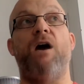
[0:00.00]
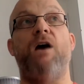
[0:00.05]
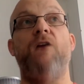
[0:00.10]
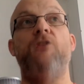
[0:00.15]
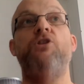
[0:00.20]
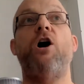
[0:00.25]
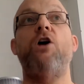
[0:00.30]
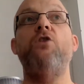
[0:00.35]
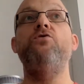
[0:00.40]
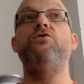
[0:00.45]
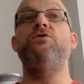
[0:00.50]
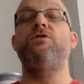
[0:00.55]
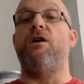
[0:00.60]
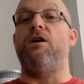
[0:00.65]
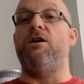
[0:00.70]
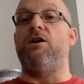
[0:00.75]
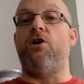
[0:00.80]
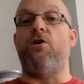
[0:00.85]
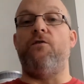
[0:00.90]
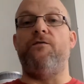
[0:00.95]
And those
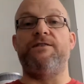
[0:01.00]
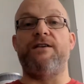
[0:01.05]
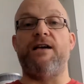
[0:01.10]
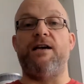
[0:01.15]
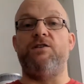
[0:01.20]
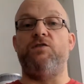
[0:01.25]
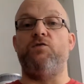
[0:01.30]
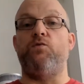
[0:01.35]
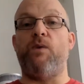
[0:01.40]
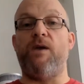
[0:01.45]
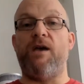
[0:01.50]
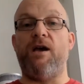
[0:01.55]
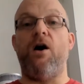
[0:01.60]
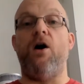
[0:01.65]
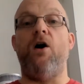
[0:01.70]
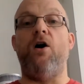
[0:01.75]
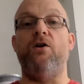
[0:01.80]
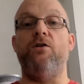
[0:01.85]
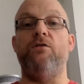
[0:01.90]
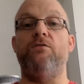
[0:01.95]
kind of conversations we
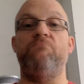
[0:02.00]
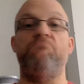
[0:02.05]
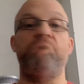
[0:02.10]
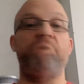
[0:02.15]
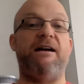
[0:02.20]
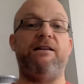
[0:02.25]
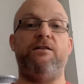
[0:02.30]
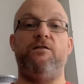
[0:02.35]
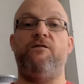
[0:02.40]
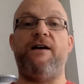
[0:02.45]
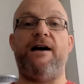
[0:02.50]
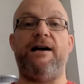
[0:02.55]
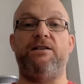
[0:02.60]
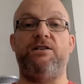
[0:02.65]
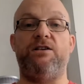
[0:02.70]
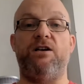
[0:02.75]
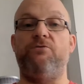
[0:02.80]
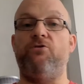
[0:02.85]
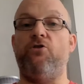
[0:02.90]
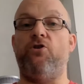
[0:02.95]
can't
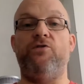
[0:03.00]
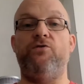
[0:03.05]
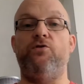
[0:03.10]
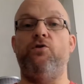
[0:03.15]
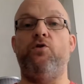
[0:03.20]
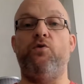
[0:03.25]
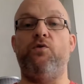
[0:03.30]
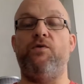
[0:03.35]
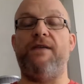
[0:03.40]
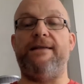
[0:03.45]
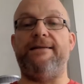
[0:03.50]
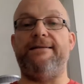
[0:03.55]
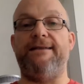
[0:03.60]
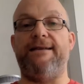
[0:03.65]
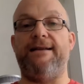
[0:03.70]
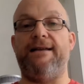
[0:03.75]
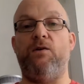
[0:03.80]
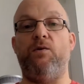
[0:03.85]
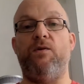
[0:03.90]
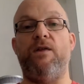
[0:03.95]
manufacture, not
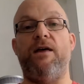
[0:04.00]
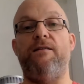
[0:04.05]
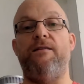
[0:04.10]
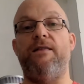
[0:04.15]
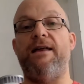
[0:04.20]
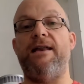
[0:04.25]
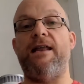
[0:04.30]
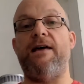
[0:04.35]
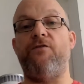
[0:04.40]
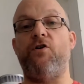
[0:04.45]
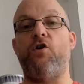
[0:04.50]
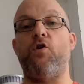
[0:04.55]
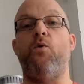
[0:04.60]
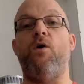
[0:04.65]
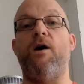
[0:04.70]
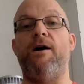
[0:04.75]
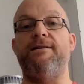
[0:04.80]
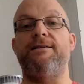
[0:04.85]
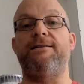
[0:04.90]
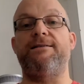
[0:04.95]
authentically. They're never
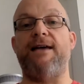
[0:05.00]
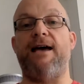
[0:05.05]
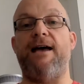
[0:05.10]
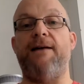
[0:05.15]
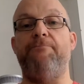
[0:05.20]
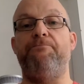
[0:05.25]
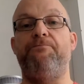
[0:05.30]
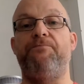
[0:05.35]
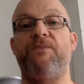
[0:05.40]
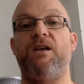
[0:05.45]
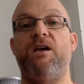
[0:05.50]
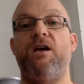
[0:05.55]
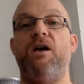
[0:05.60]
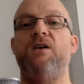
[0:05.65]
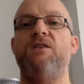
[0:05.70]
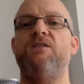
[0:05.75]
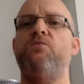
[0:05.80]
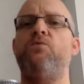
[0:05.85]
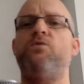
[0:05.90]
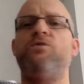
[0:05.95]
quite the same.
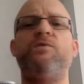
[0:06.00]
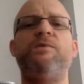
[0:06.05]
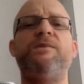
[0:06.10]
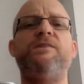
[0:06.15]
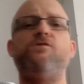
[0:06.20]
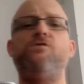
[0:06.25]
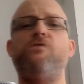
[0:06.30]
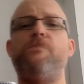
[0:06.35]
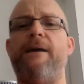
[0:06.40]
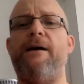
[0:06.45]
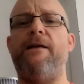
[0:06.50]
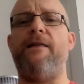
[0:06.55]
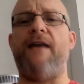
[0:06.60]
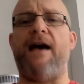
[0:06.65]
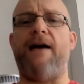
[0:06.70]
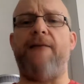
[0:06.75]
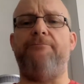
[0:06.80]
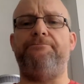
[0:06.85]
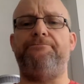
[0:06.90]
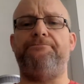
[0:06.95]
So what do we do about
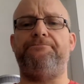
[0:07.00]
that?